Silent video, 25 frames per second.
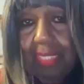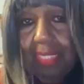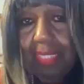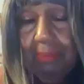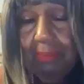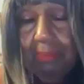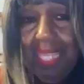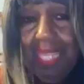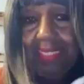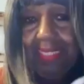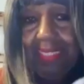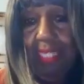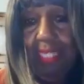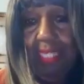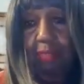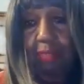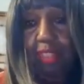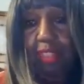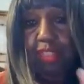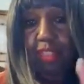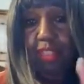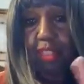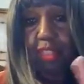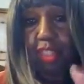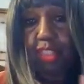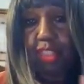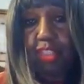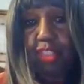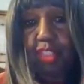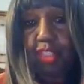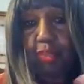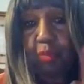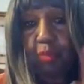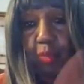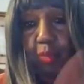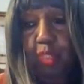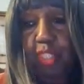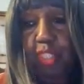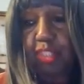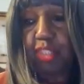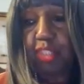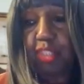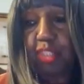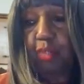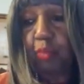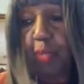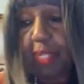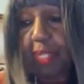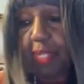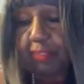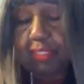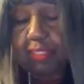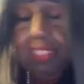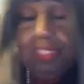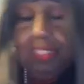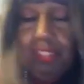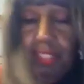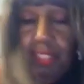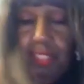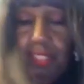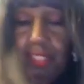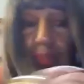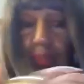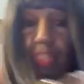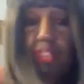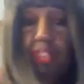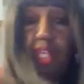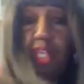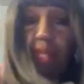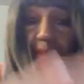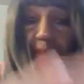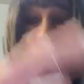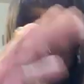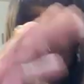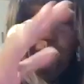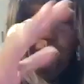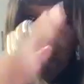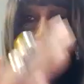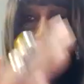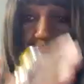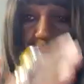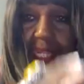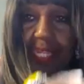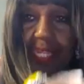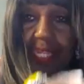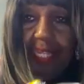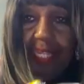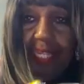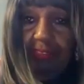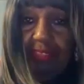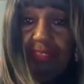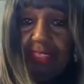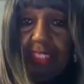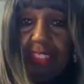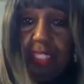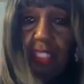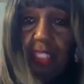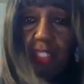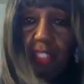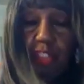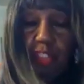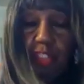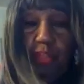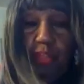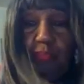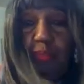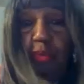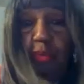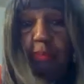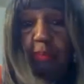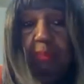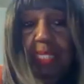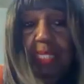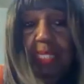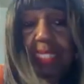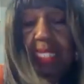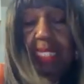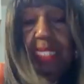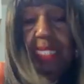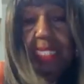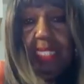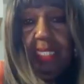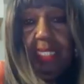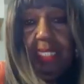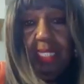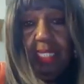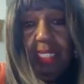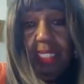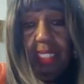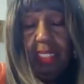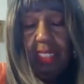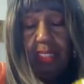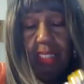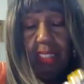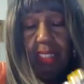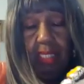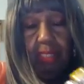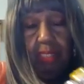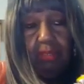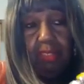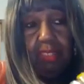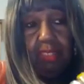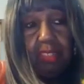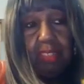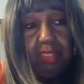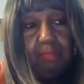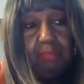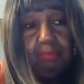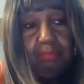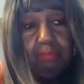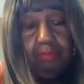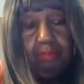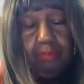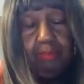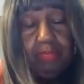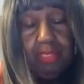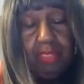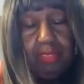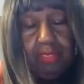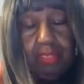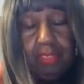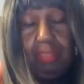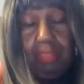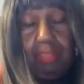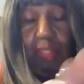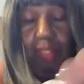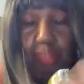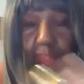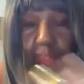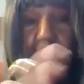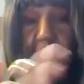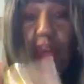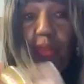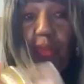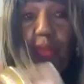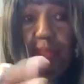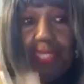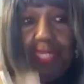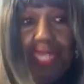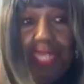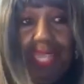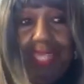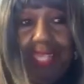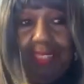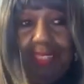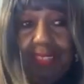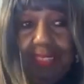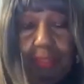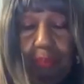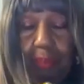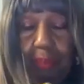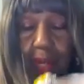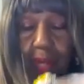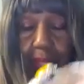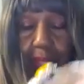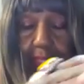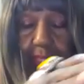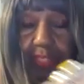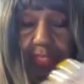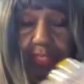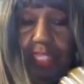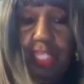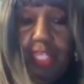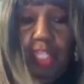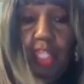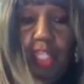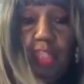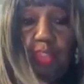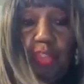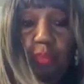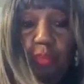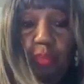last thing is the wave. So I want to talk about the wave. So for me, just because you already answered part of it, the